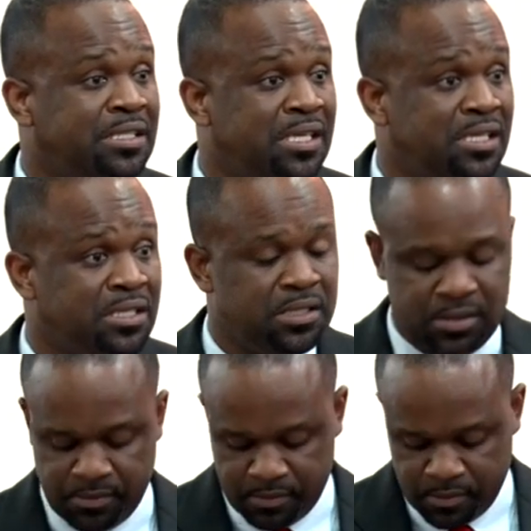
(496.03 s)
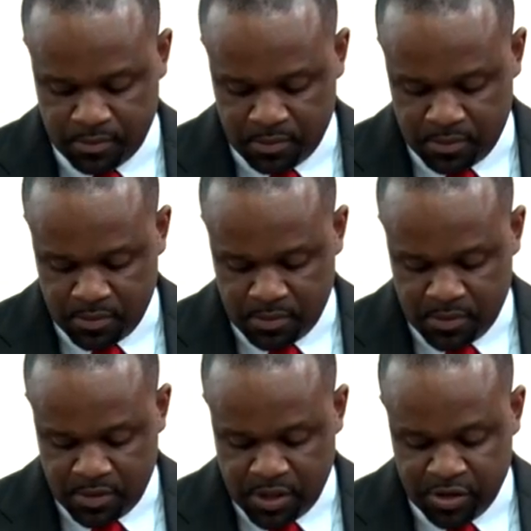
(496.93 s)
States.
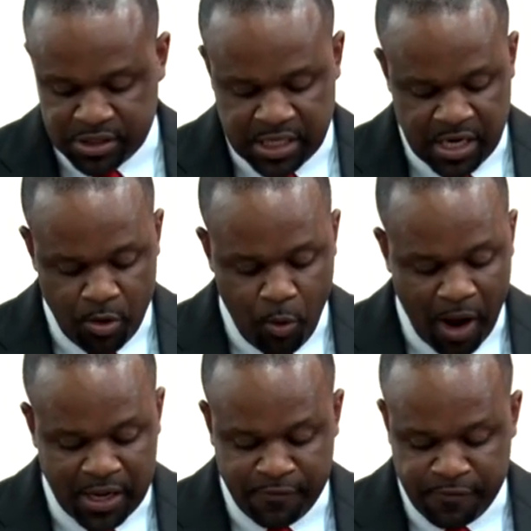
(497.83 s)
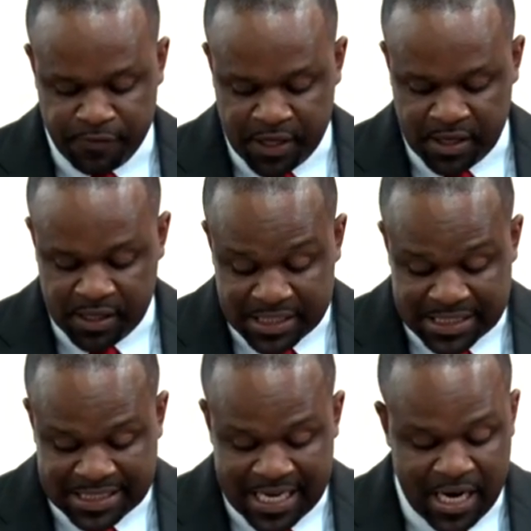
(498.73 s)
This is nearly
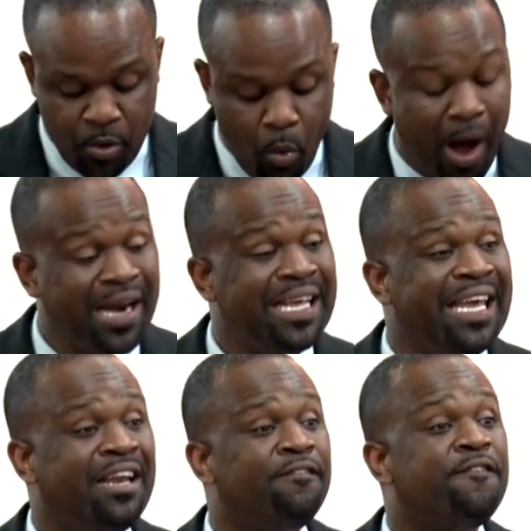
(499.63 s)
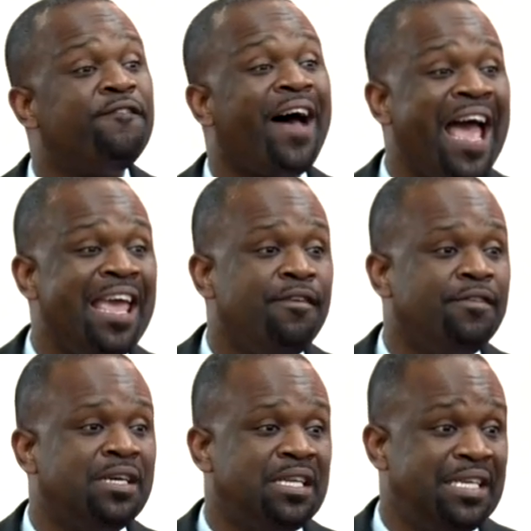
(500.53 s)
1 in
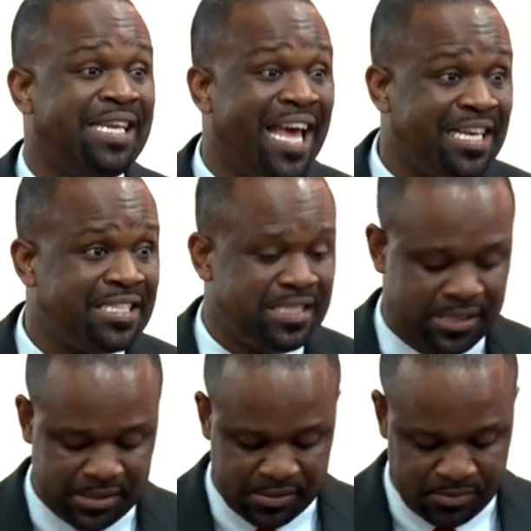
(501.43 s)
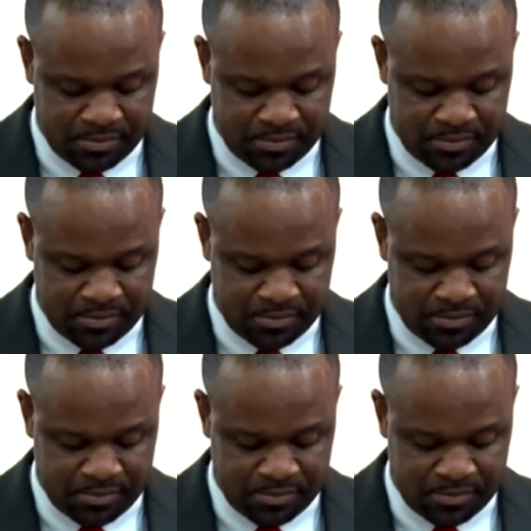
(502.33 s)
5 deaths.